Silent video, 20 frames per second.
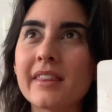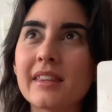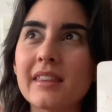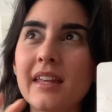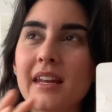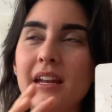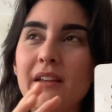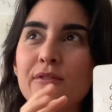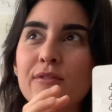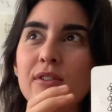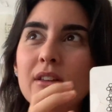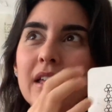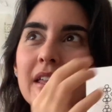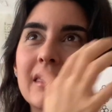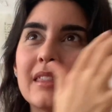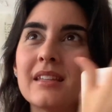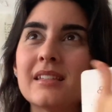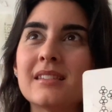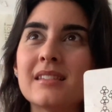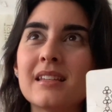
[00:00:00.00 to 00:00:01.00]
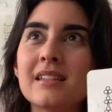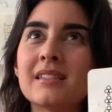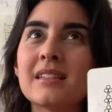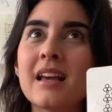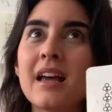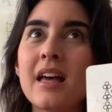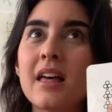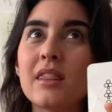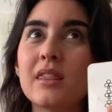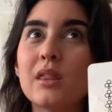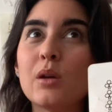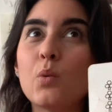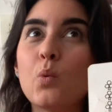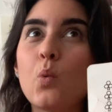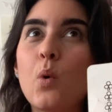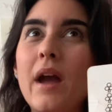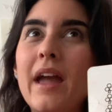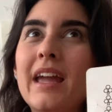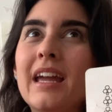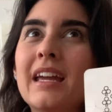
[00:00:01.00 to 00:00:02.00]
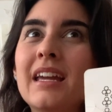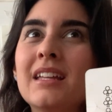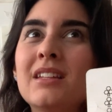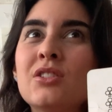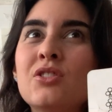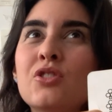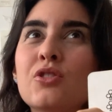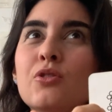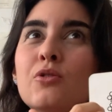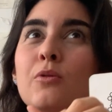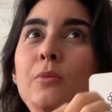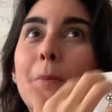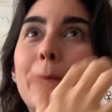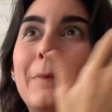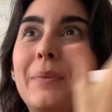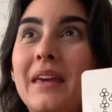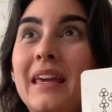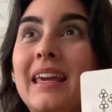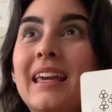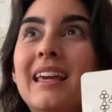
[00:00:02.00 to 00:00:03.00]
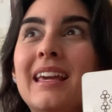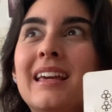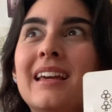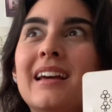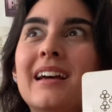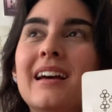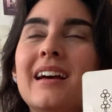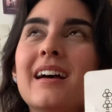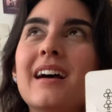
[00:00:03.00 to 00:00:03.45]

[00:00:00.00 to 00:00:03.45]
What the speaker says: then I feel like this is the way to be